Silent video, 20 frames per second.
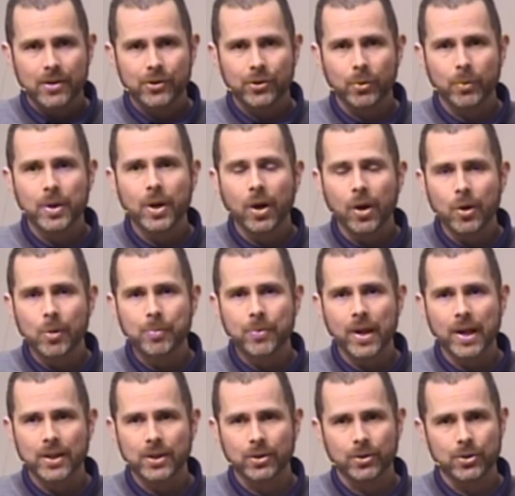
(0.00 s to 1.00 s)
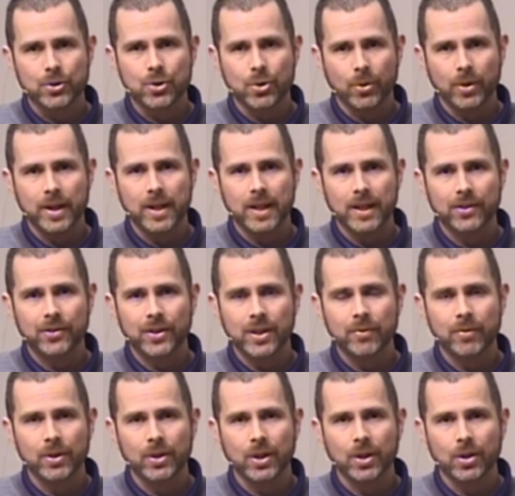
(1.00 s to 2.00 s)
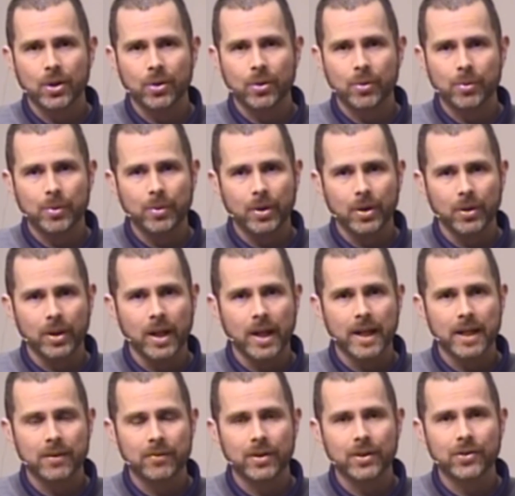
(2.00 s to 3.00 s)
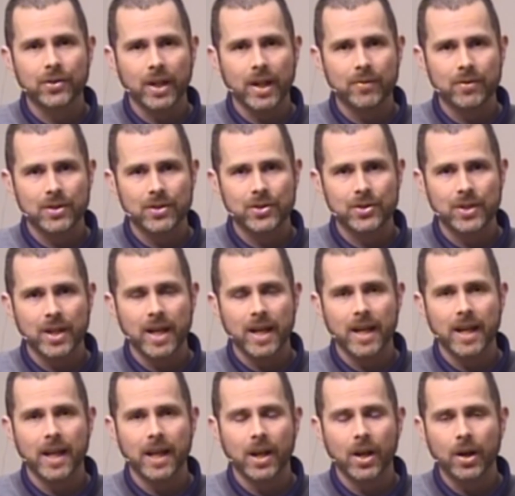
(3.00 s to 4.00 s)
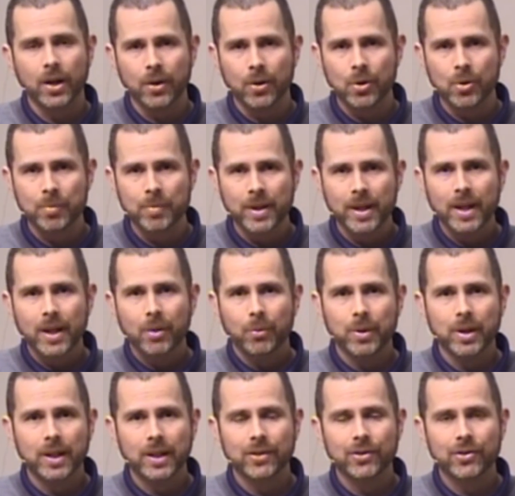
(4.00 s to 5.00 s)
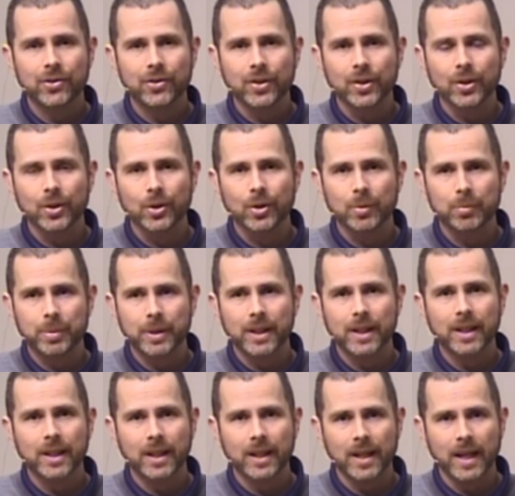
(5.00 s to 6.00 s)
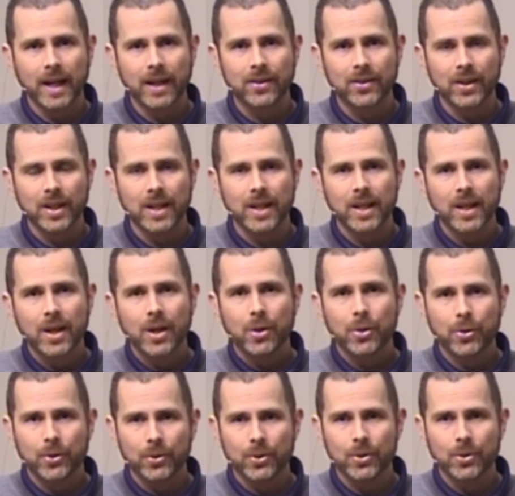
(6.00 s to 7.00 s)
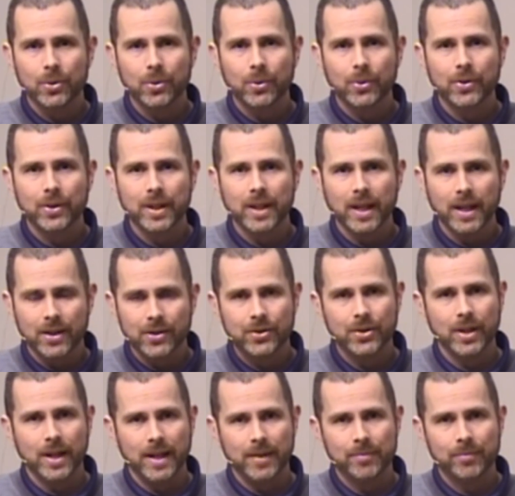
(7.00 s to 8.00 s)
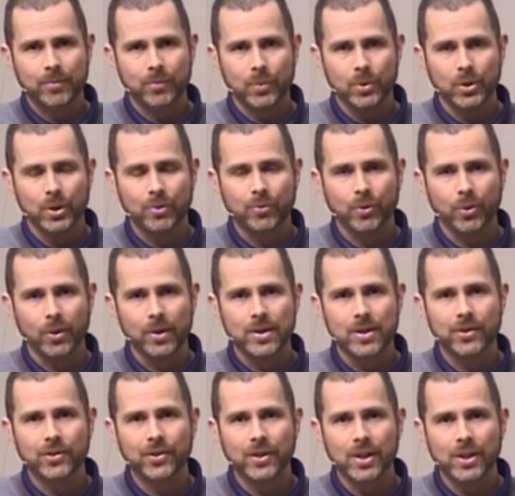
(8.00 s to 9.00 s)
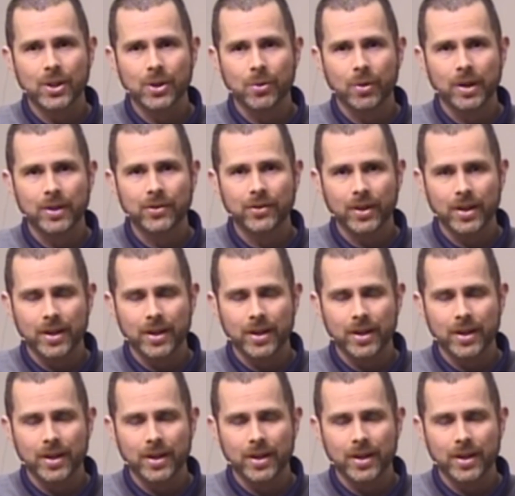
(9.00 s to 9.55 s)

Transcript: So we hope that you'll join us. Even though a lot of us have to stay at home, we can still be connected through the internet. We look forward to seeing you on